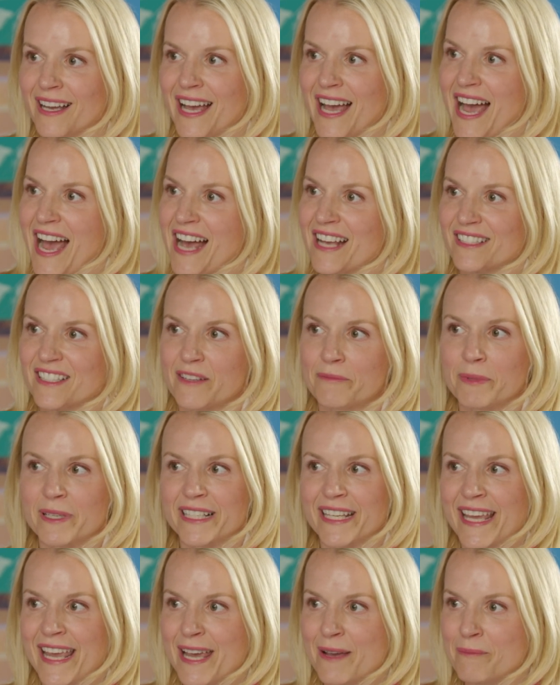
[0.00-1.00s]
As I've
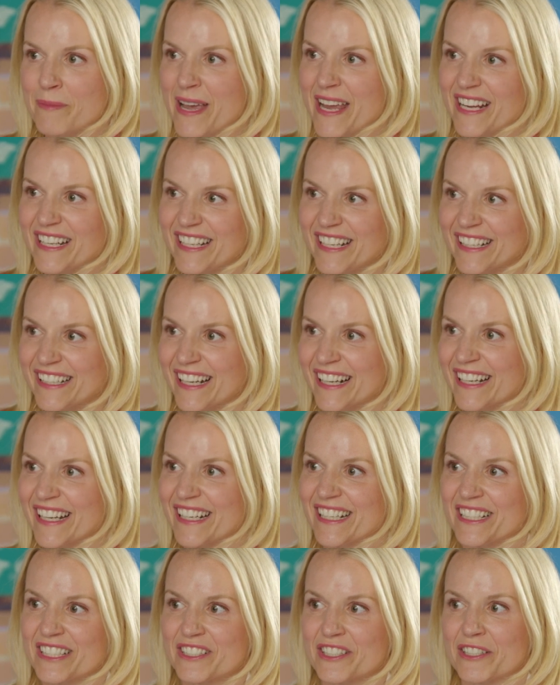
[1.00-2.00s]
been campaigning and
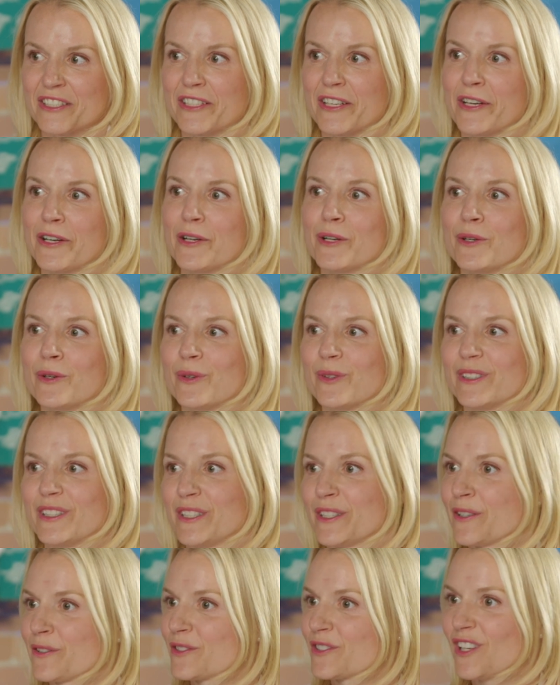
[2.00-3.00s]
getting to know,
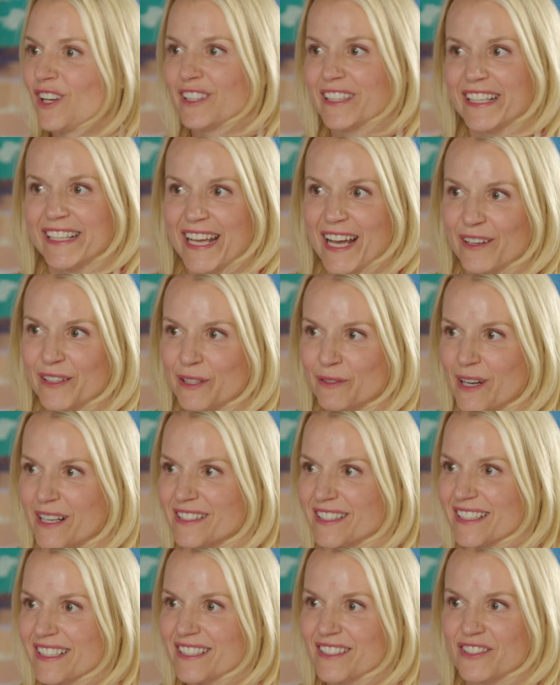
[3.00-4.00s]
Salt Lake County
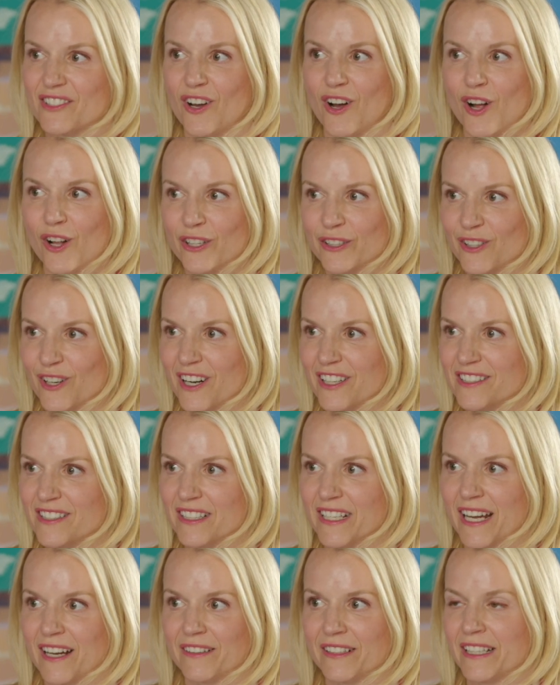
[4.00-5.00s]
residents all across the
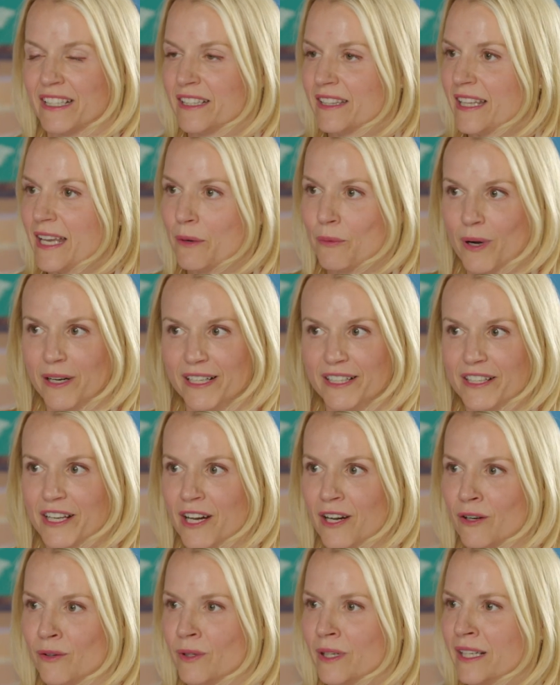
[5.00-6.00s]
county, they want to
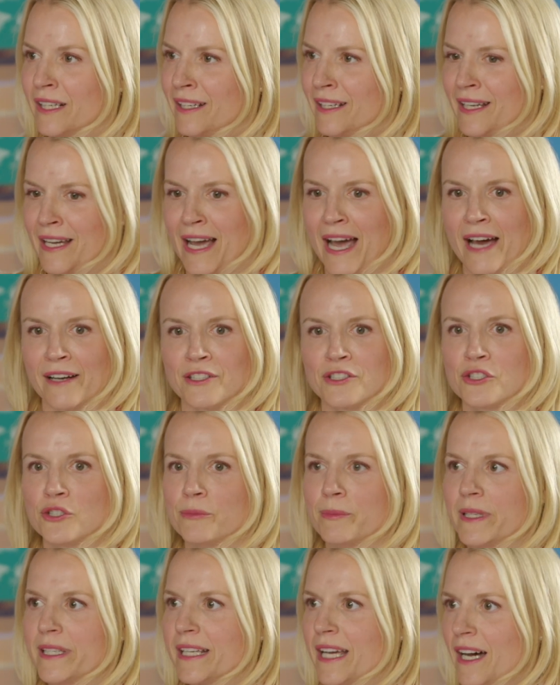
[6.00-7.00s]
know, how did you
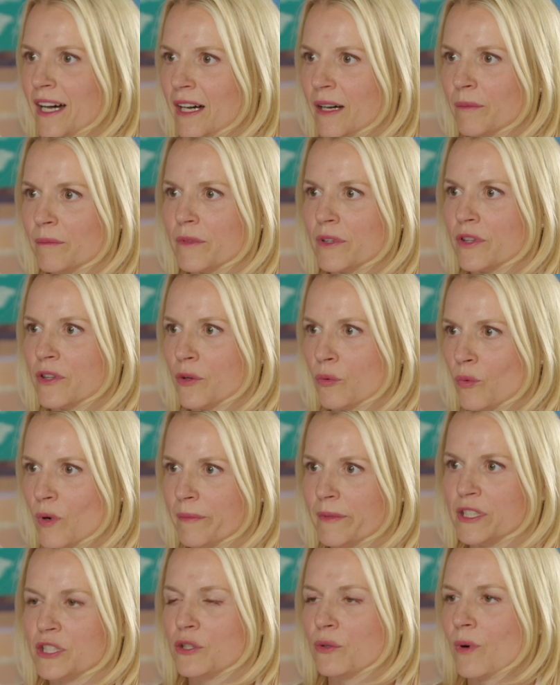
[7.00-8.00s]
become the
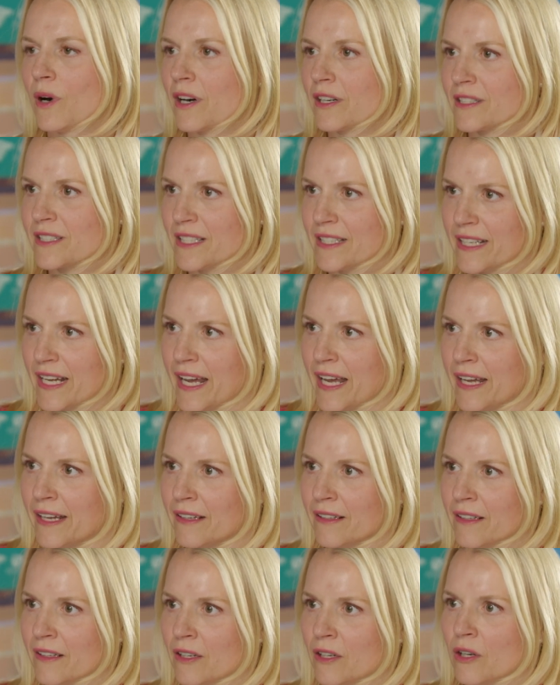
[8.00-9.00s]
woman you are
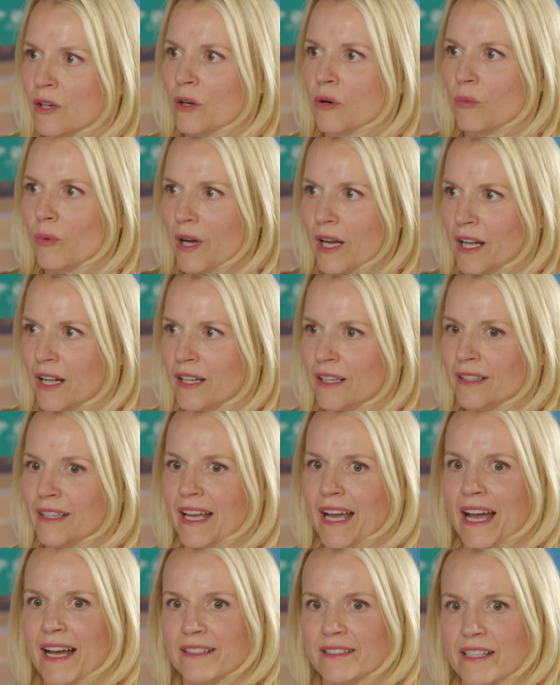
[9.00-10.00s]
today?
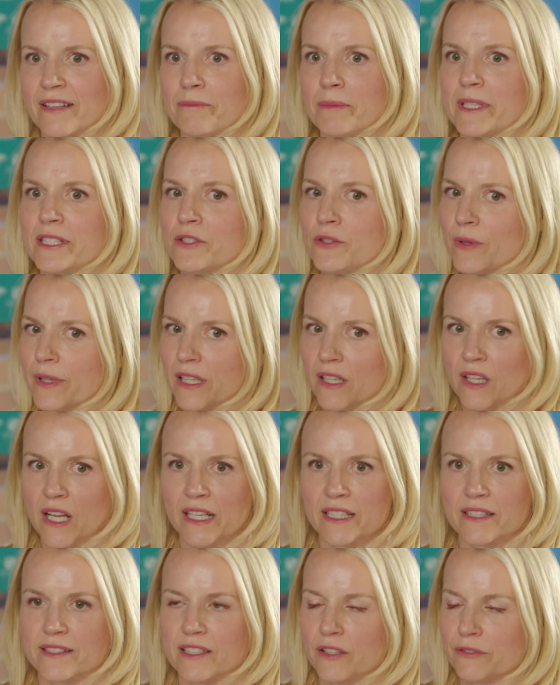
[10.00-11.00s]
Well, as I've been doing a
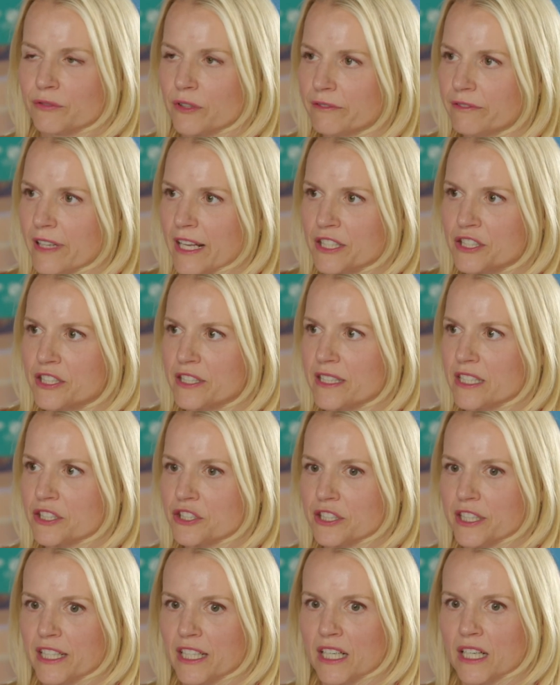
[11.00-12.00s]
lot of self-reflection
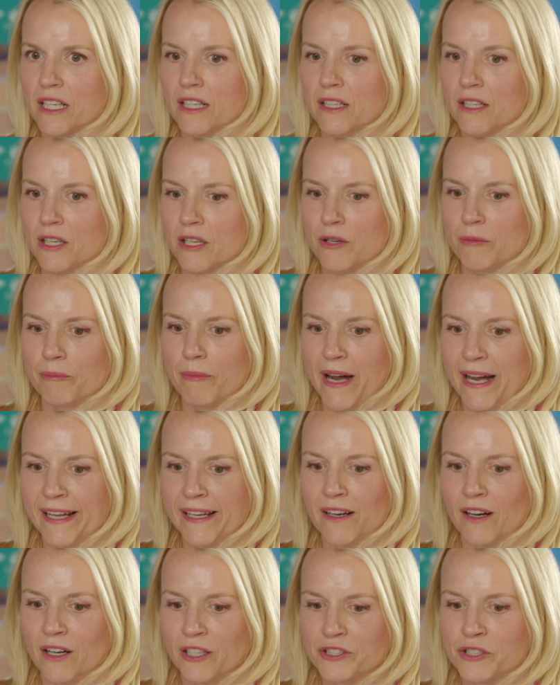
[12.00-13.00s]
this year,
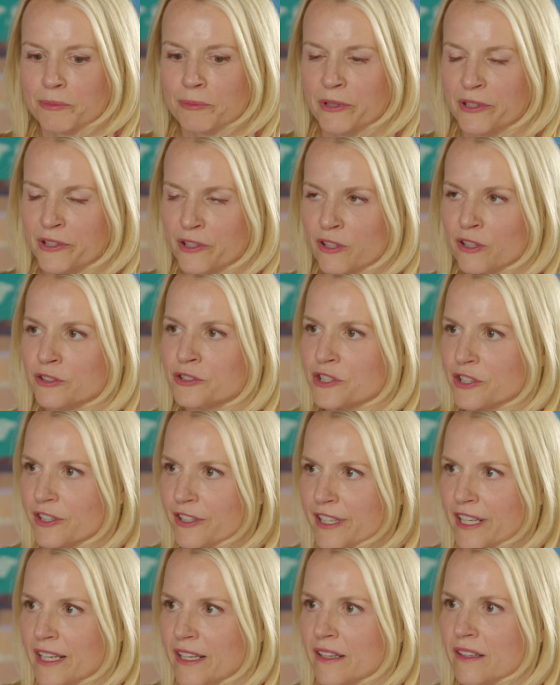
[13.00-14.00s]
my entrepreneurial
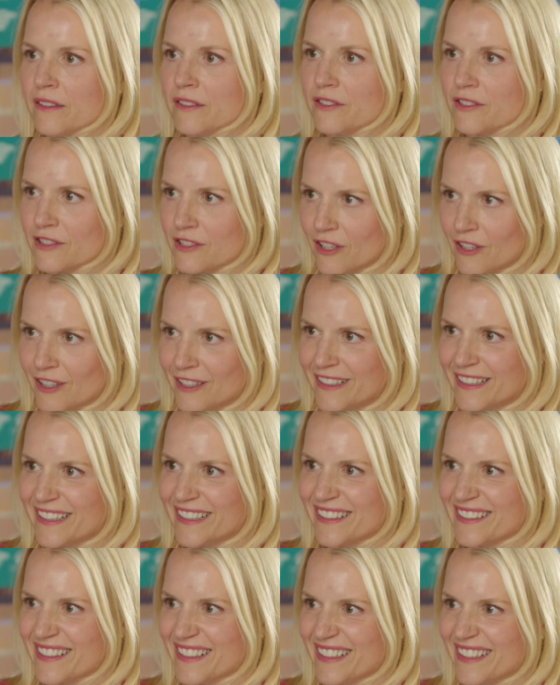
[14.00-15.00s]
journey started